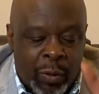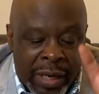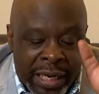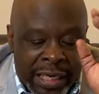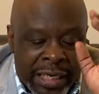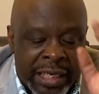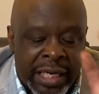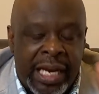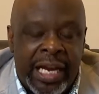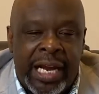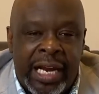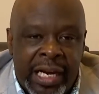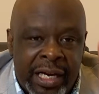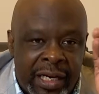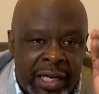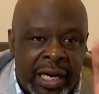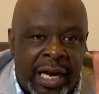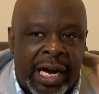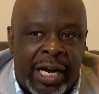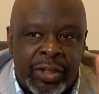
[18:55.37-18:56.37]
We
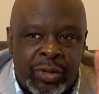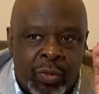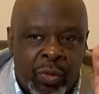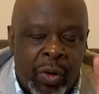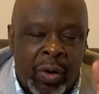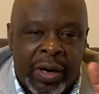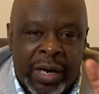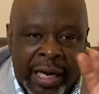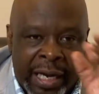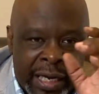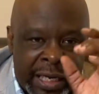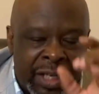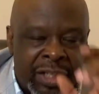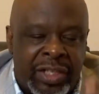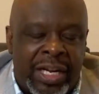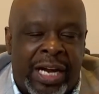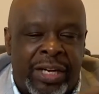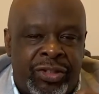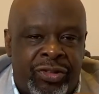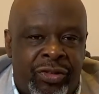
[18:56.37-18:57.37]
need God's word. It is
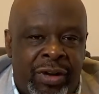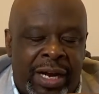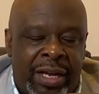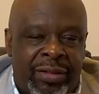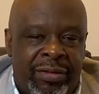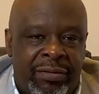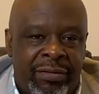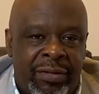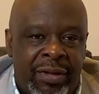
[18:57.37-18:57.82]
our strength.